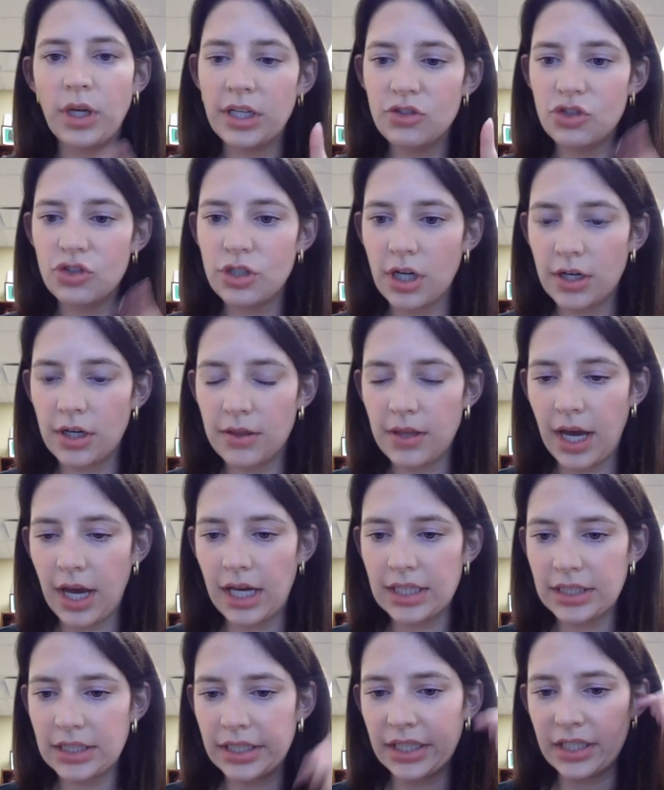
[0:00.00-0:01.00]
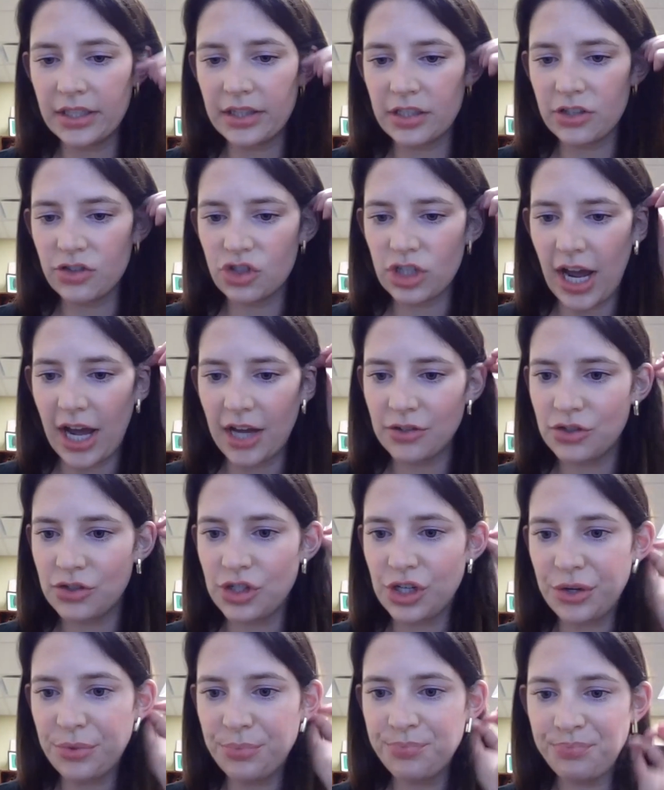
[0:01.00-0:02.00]
can share that link in the chat
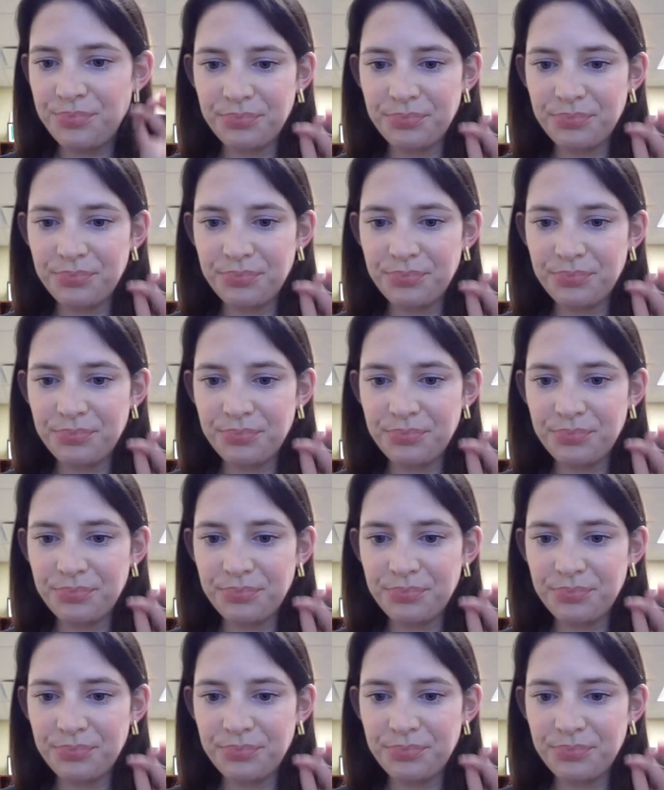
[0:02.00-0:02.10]
too.